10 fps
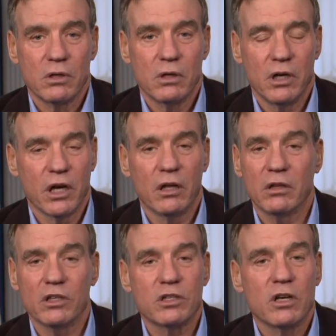and again,
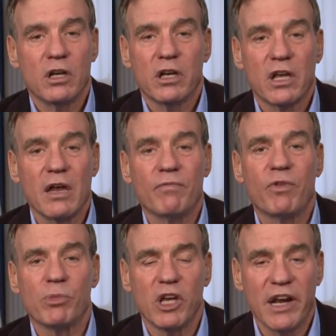this came
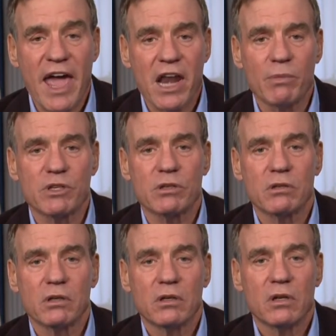from a unanimous
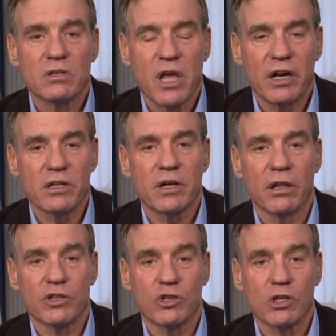Senate
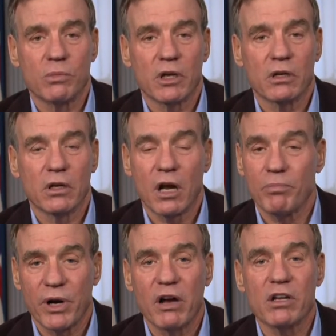Intelligence Committee, and I'm
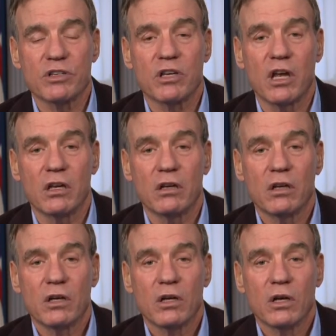proud to say
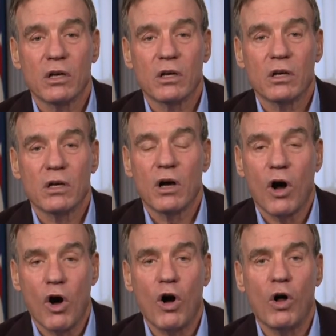
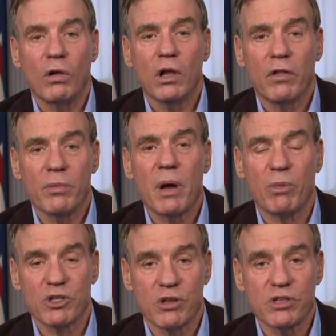all of the
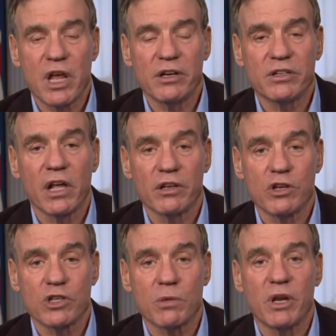members of the Senate
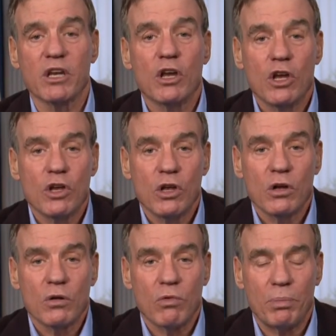Intelligence Committee,
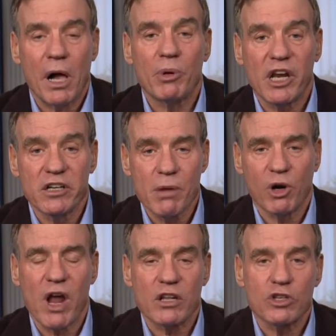Republican and
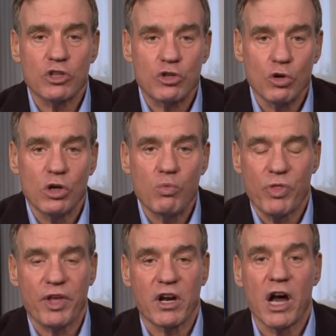Democrat, stood with
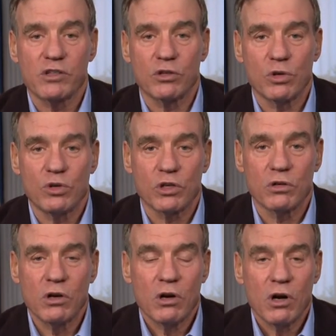the Constitution
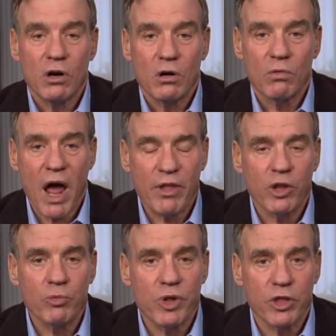rather
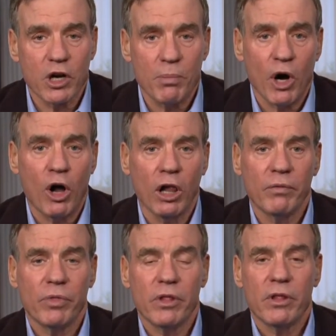than with the cabal
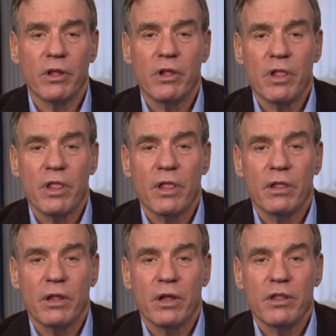
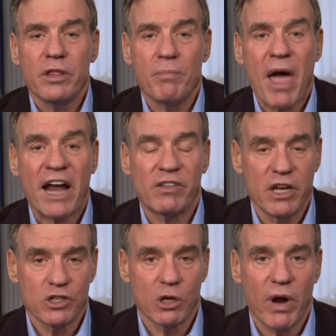that backed the
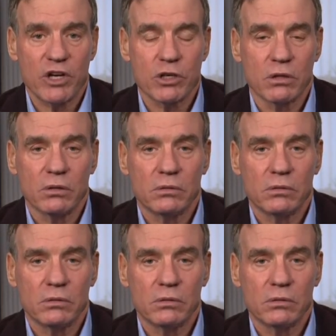insurrection.